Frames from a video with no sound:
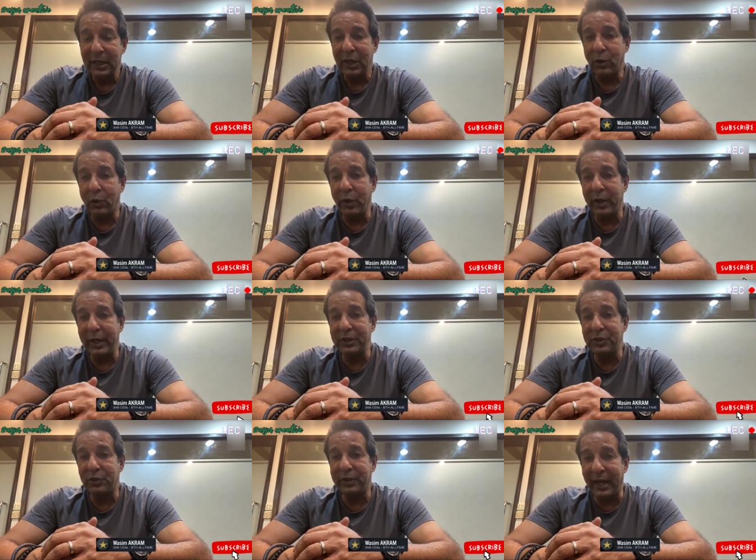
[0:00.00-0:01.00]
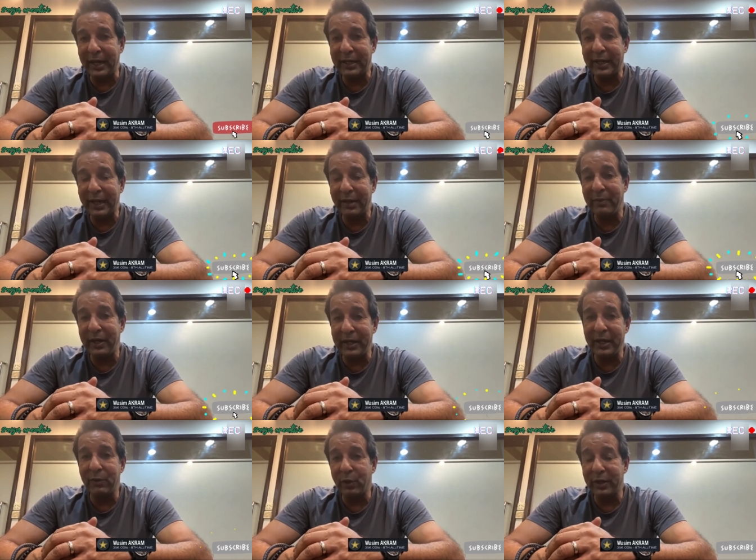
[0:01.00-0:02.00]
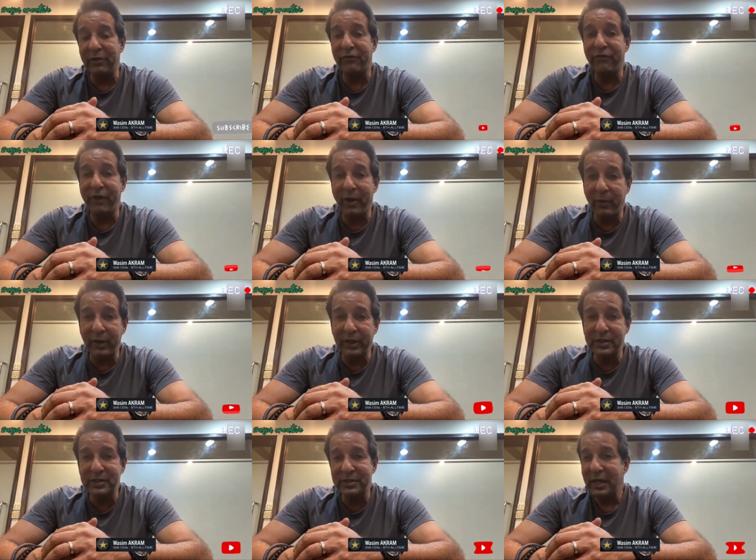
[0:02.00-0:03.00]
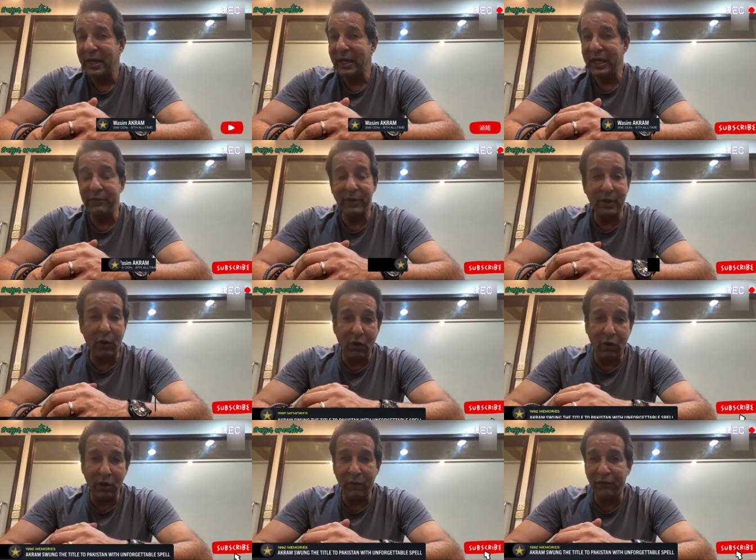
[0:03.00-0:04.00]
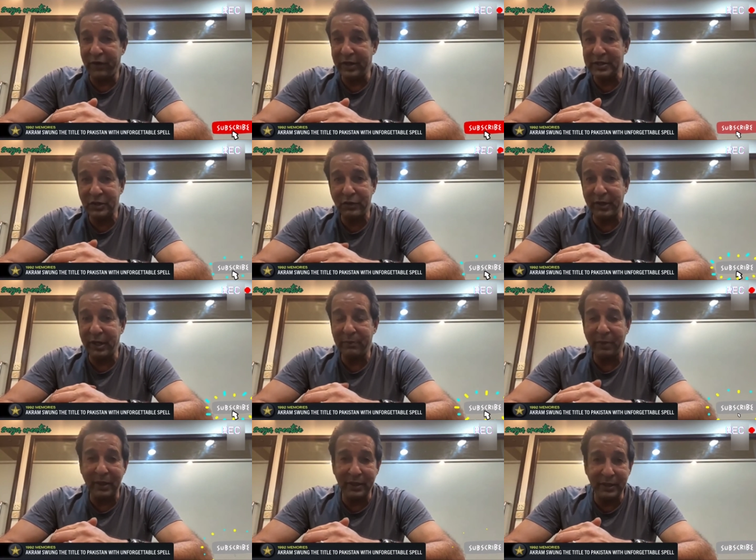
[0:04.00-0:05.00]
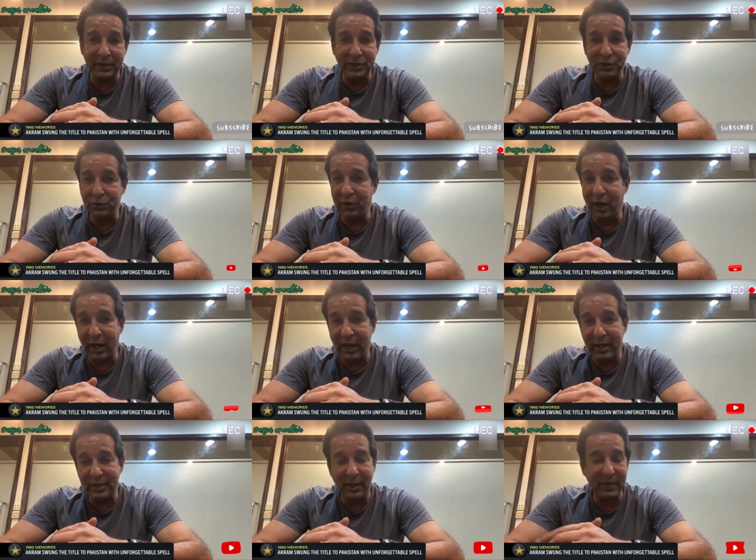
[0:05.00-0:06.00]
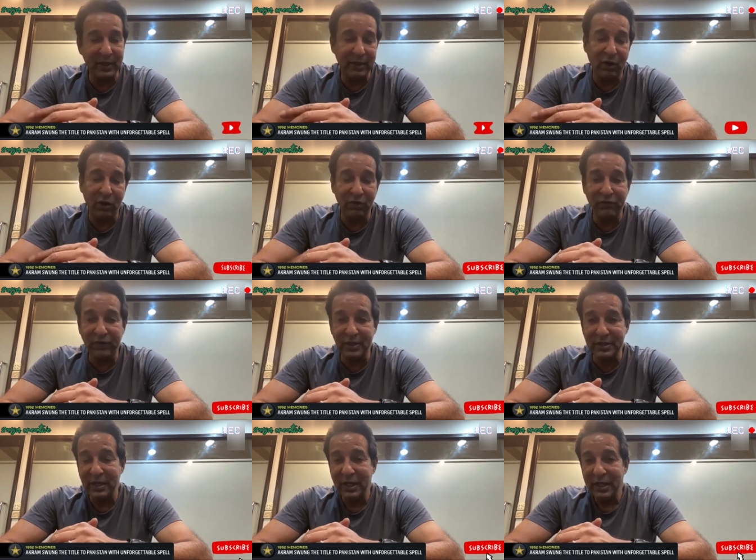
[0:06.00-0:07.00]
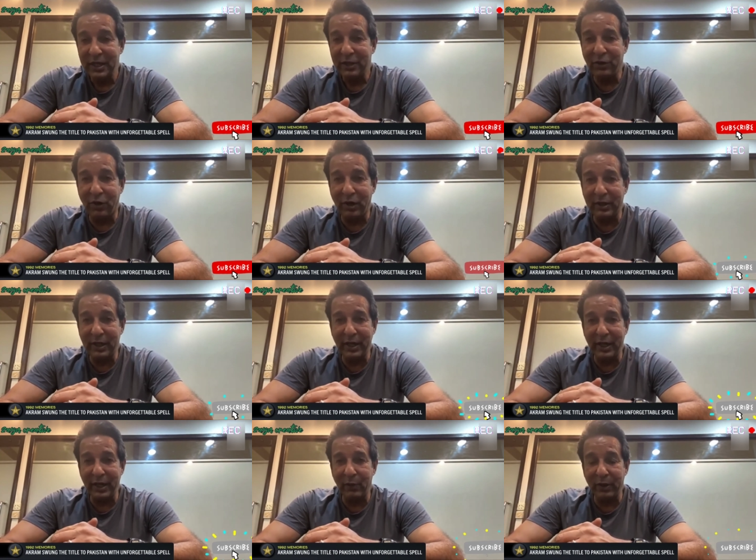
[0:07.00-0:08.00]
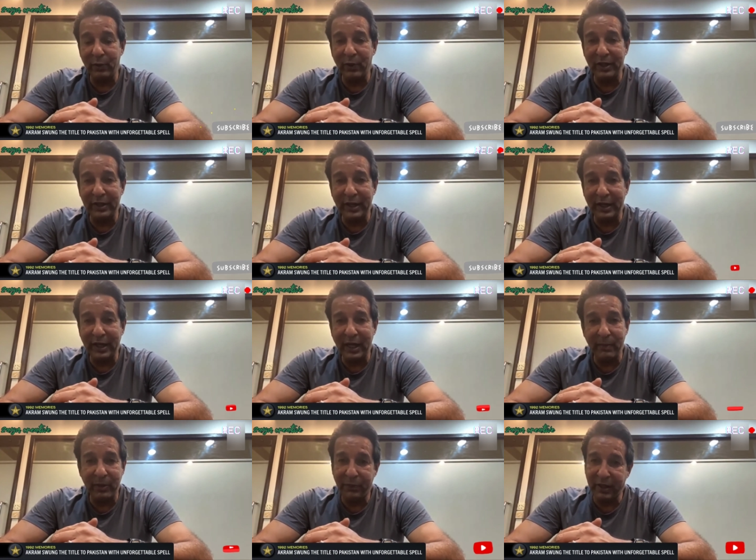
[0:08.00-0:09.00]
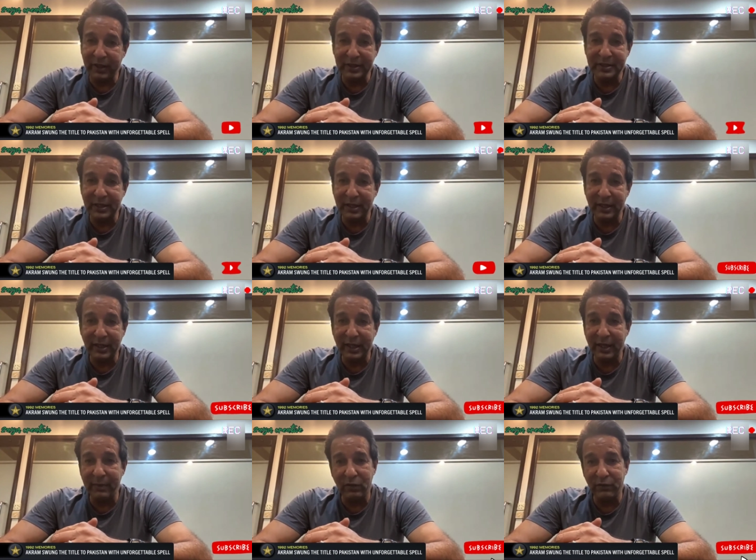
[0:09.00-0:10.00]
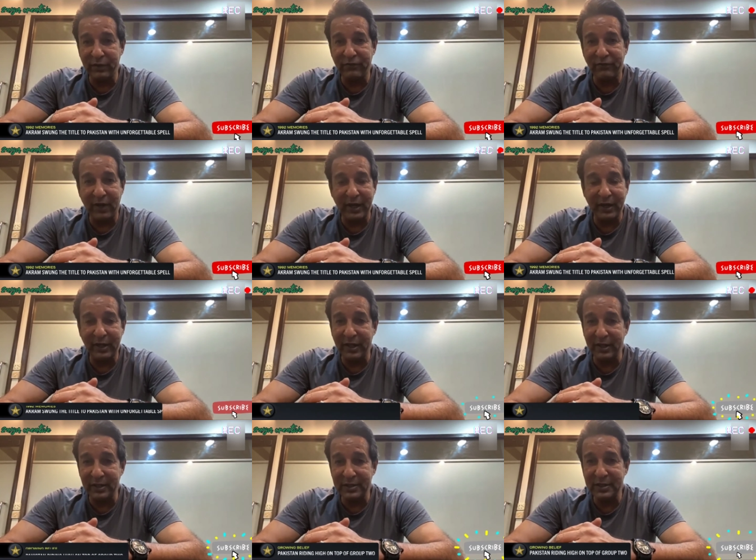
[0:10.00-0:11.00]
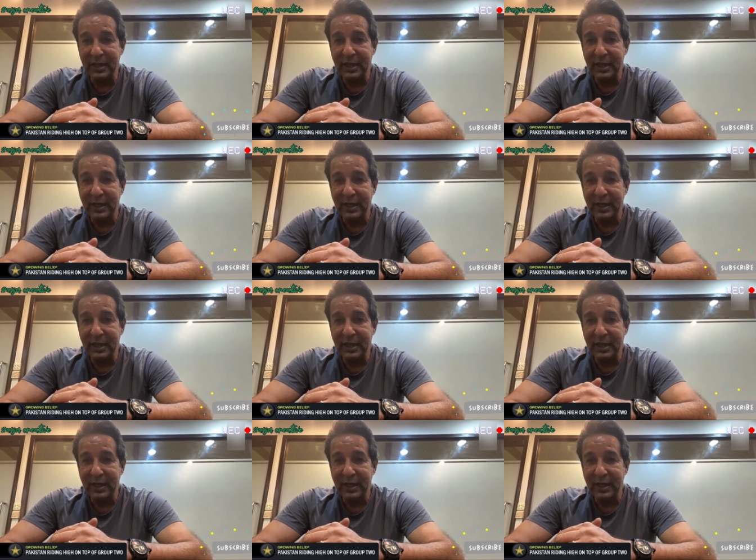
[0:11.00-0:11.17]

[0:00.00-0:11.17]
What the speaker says: Going into that game, India were the favourites. Even all of us cricket pundits, you guys, all of us thought that India will win that game, but Pakistani came out with flying colours.